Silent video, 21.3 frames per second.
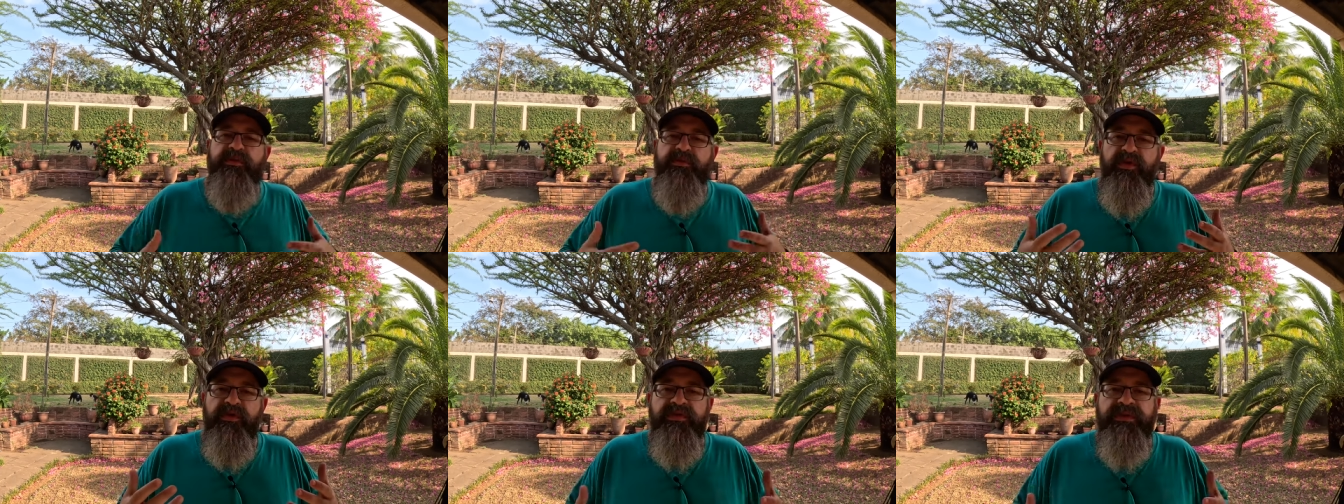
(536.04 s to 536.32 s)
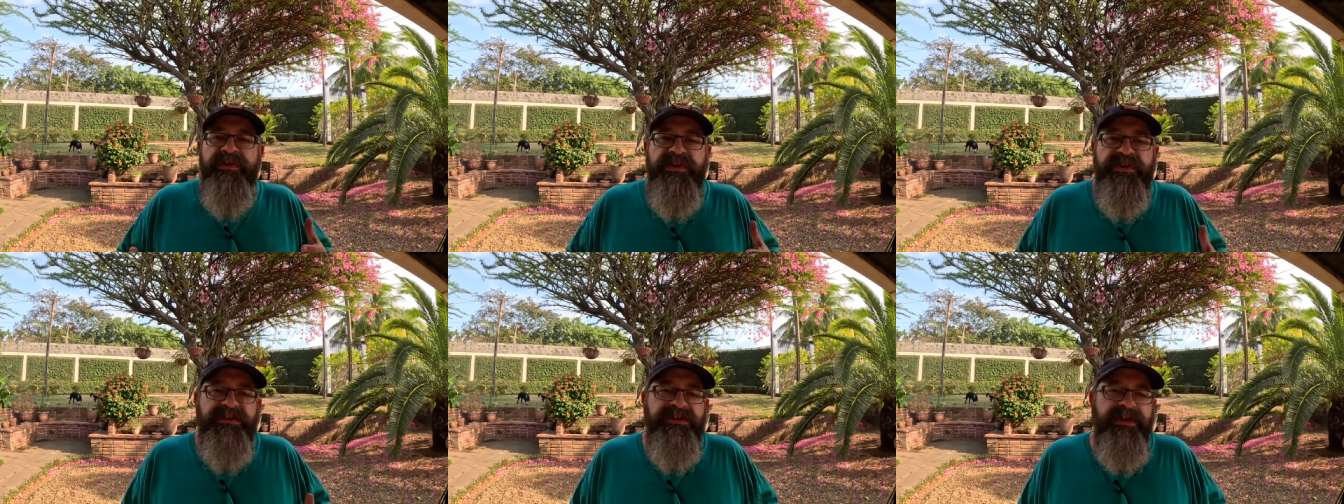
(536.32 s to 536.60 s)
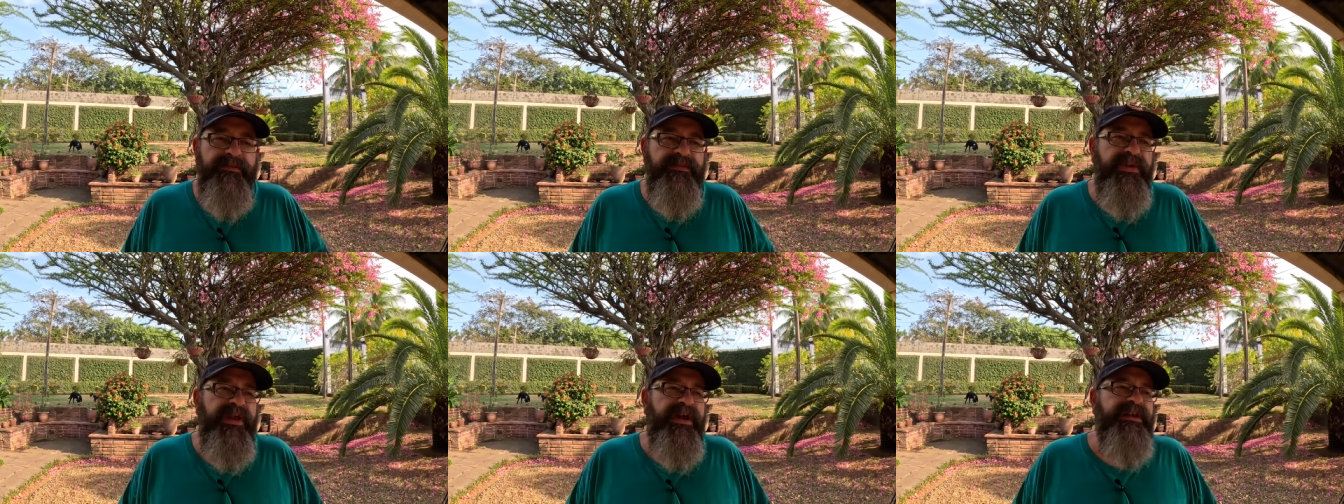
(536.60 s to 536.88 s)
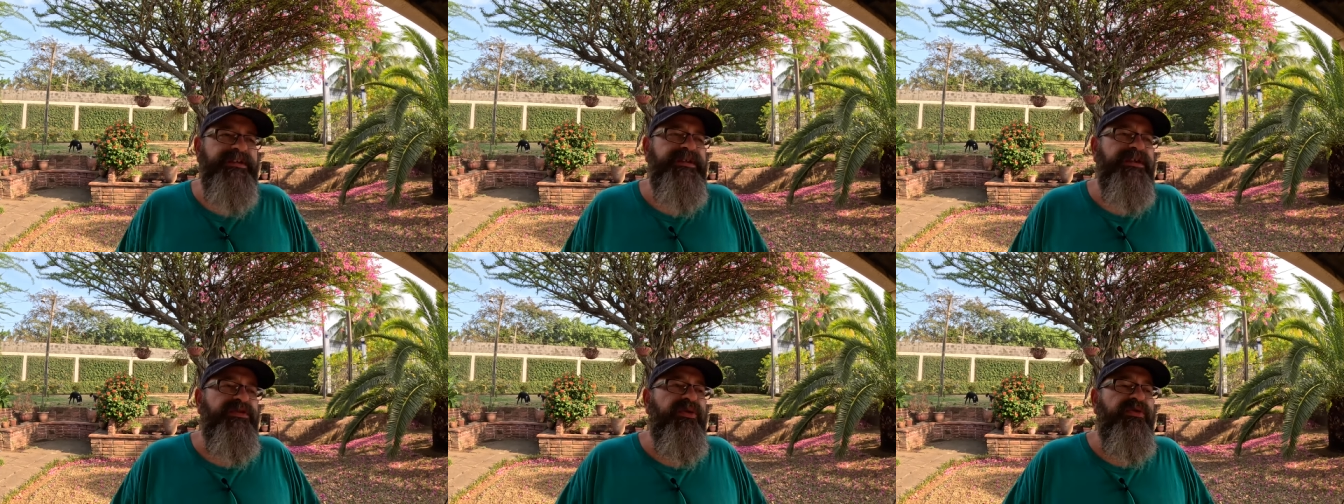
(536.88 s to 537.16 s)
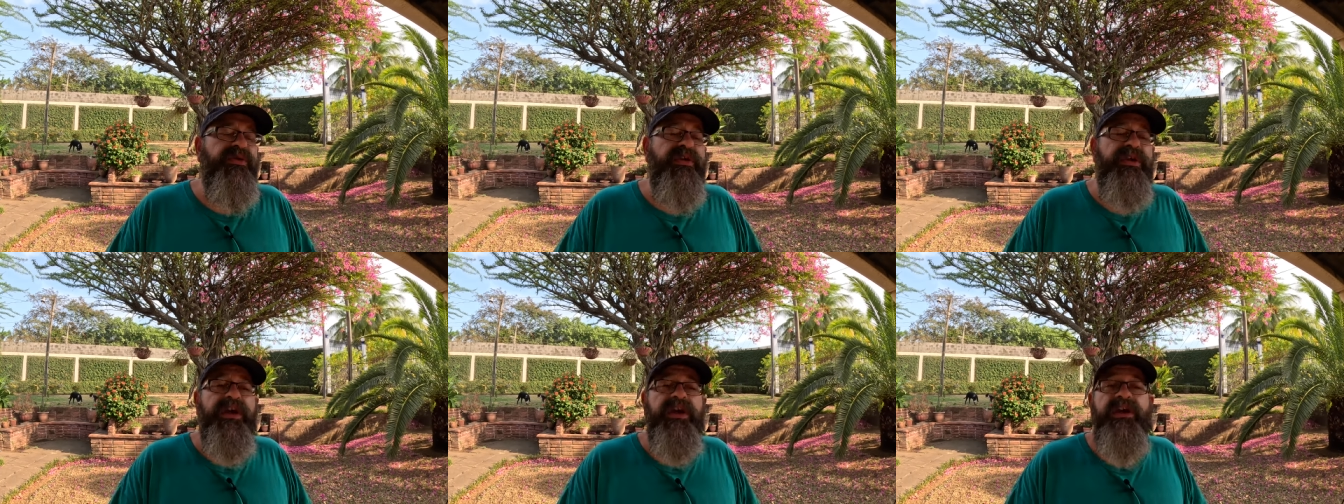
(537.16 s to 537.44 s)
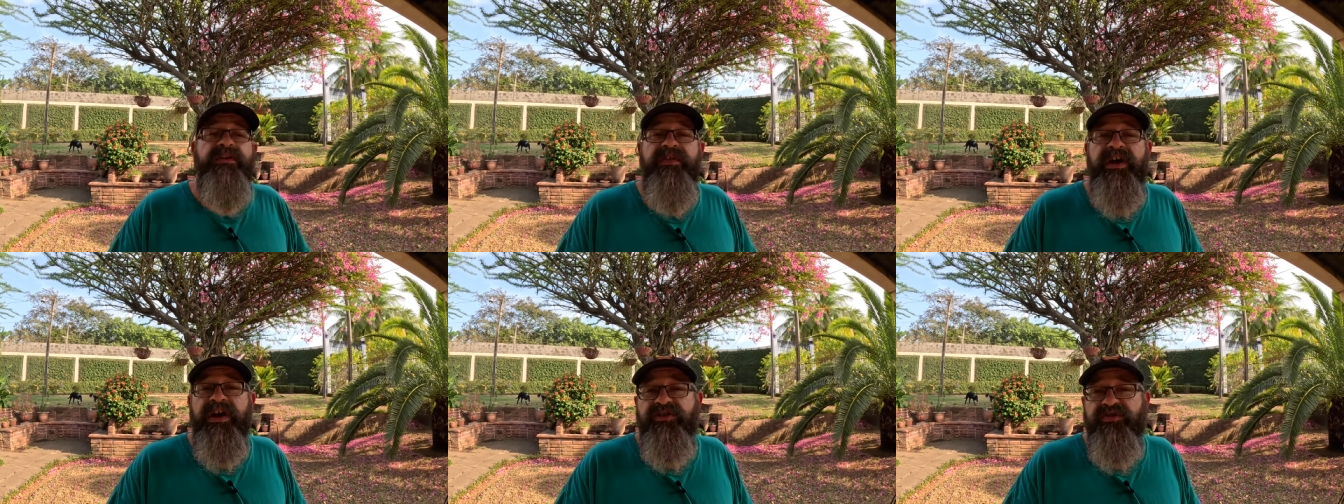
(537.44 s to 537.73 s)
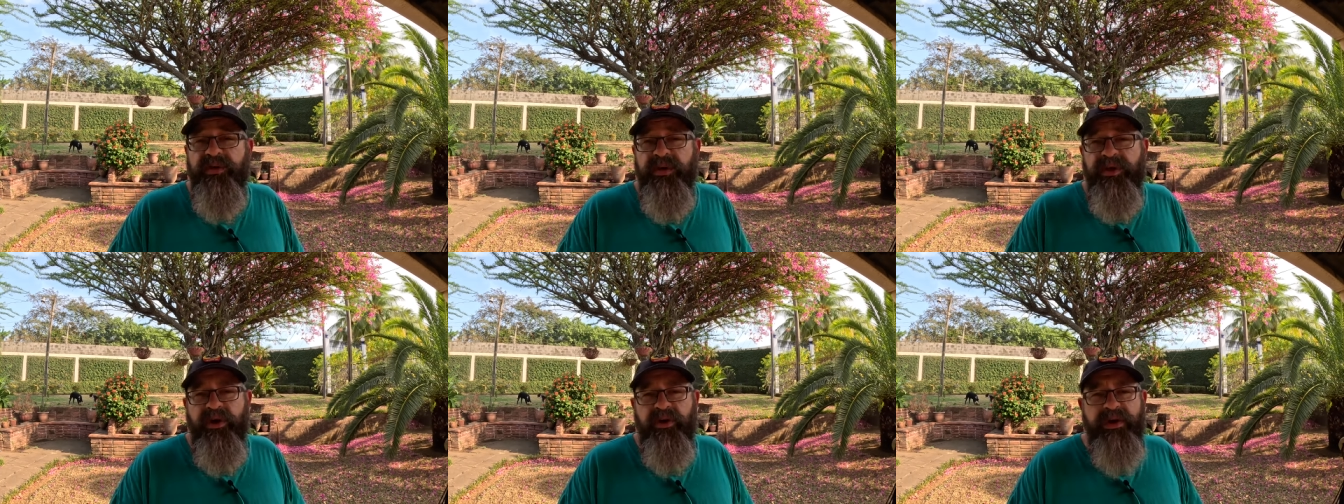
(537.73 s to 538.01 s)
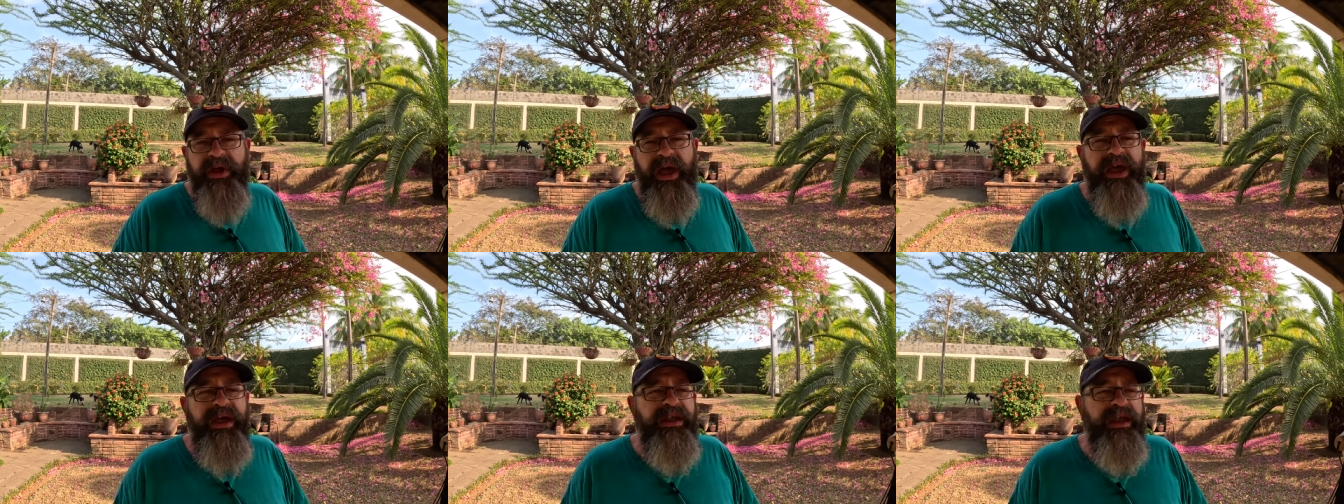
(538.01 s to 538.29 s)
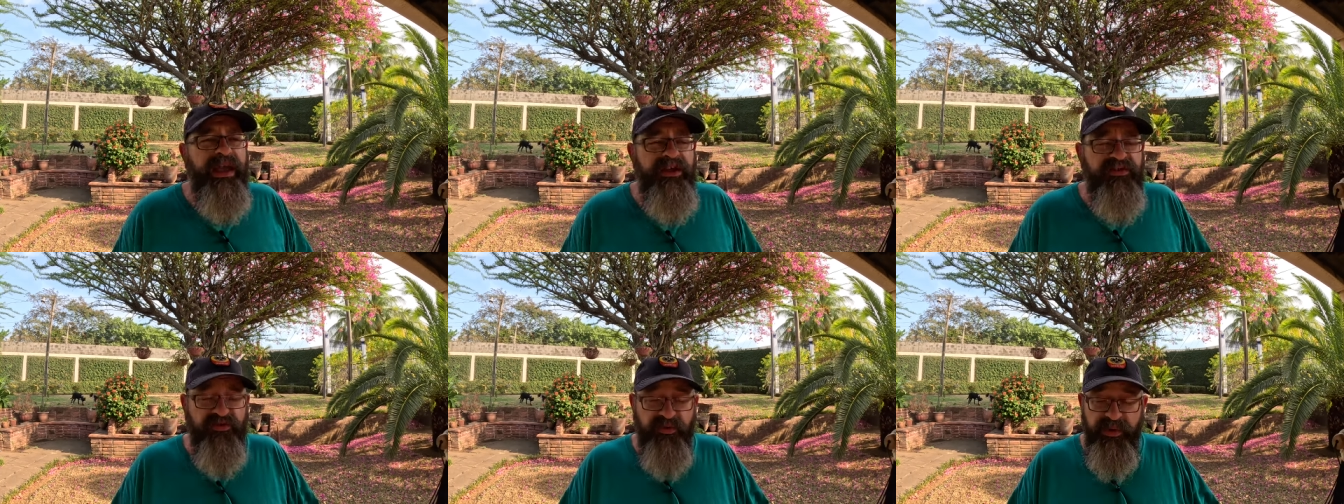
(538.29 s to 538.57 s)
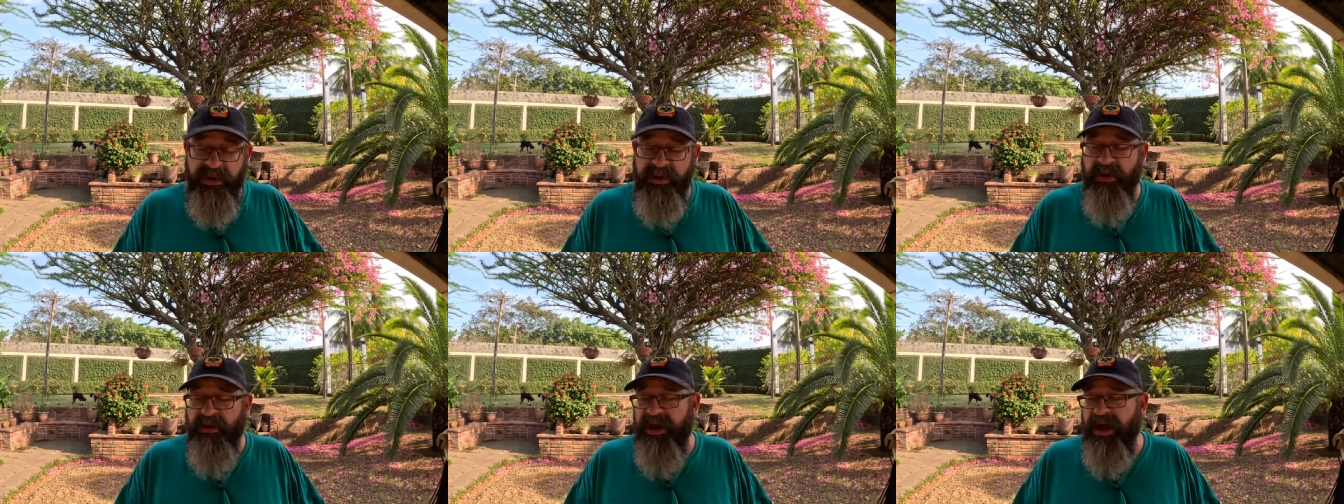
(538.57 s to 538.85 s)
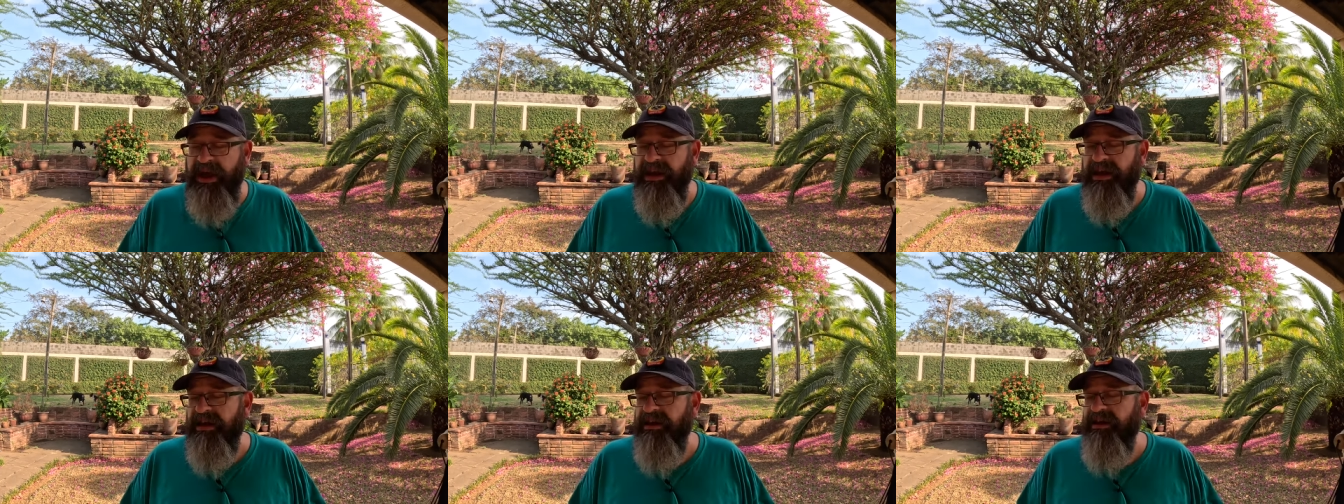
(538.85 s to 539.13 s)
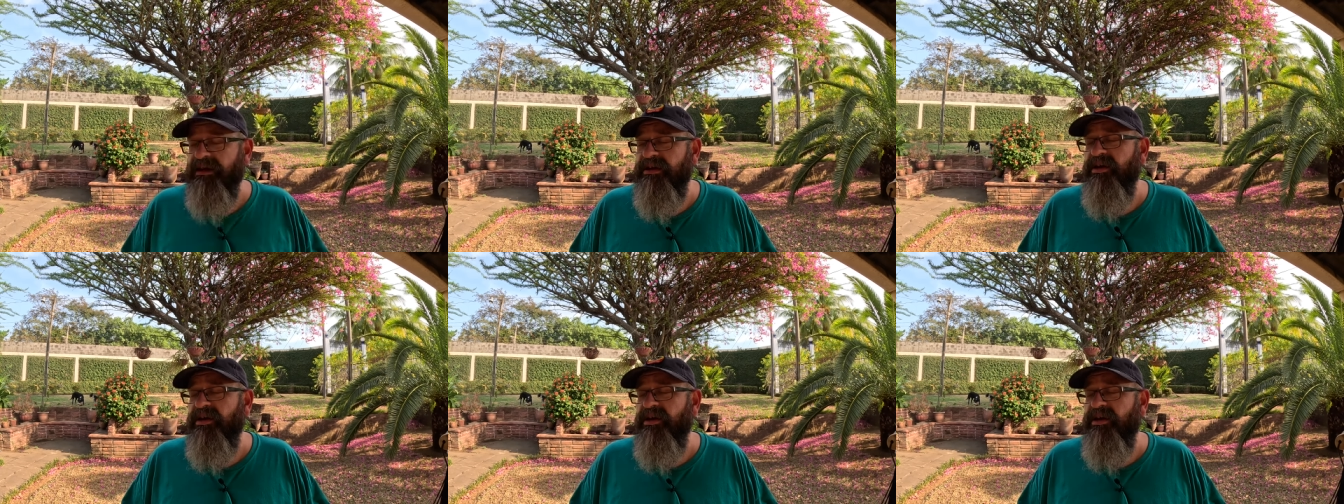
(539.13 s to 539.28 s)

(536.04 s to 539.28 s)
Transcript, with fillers: moving to some place and you're thinking of it as relocate as relocating,